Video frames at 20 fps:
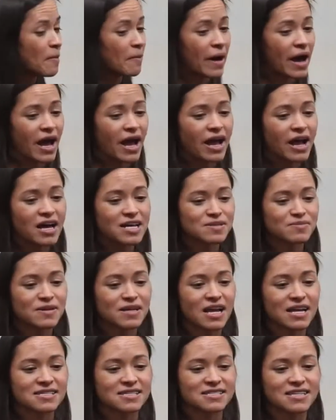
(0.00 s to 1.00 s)
my
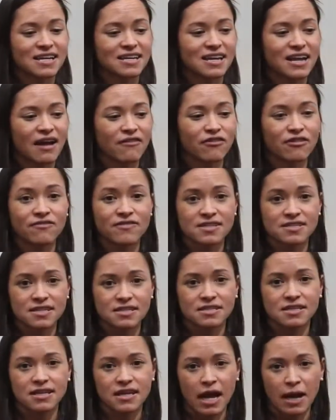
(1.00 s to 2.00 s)
husband has attended every
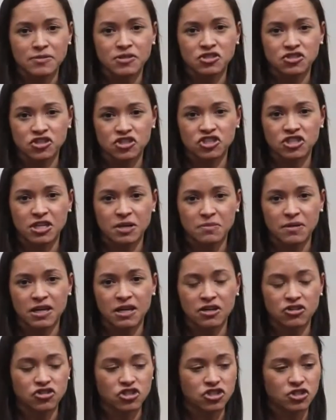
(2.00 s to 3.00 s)
visit to the obstetrician and
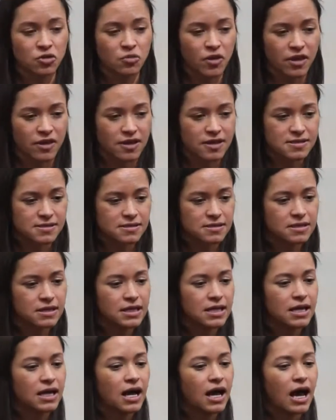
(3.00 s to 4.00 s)
pediatrician with us.
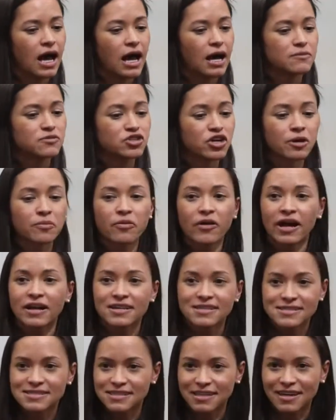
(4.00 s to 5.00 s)
Um, during
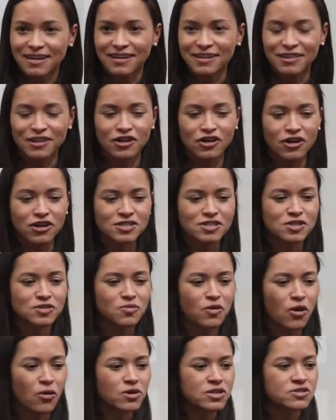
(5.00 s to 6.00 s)
pregnancy, the nurses
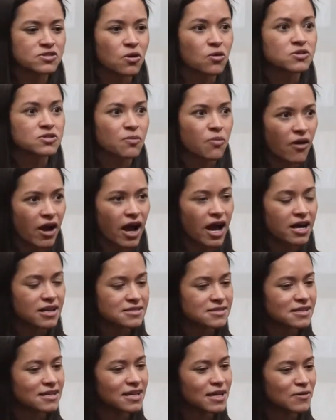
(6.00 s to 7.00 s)
were always so
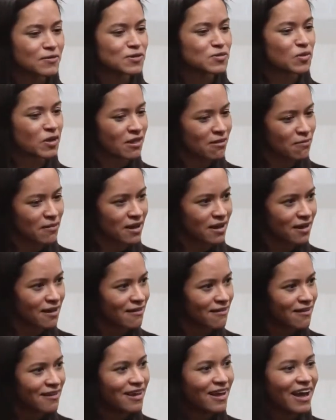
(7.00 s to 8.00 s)
surprised that he was with
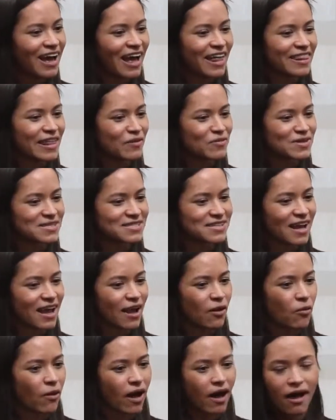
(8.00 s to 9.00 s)
me, and they would
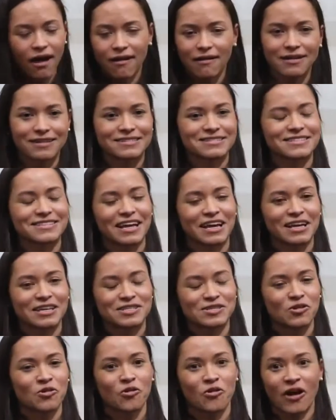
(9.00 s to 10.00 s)
say, "Wow, it's like
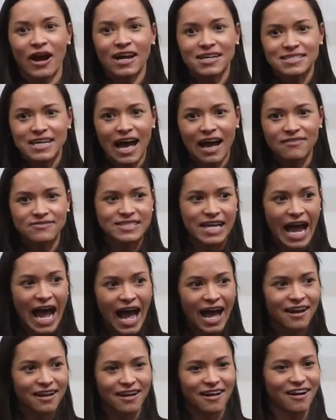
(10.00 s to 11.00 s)
it's so great to have
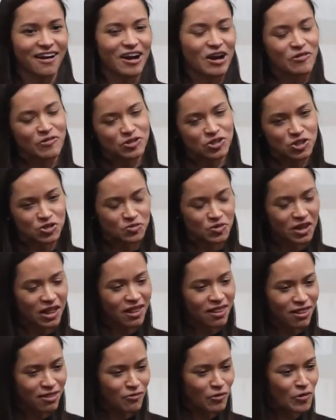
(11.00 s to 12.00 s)
Dad here." It just
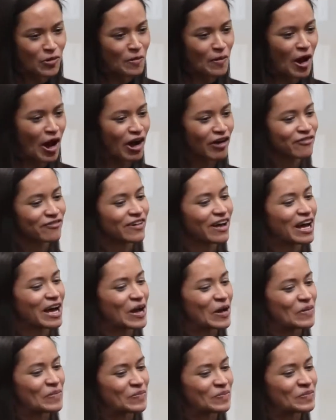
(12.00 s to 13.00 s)
really threw them off.
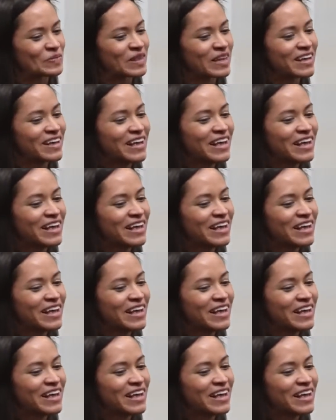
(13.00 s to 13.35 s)
Um,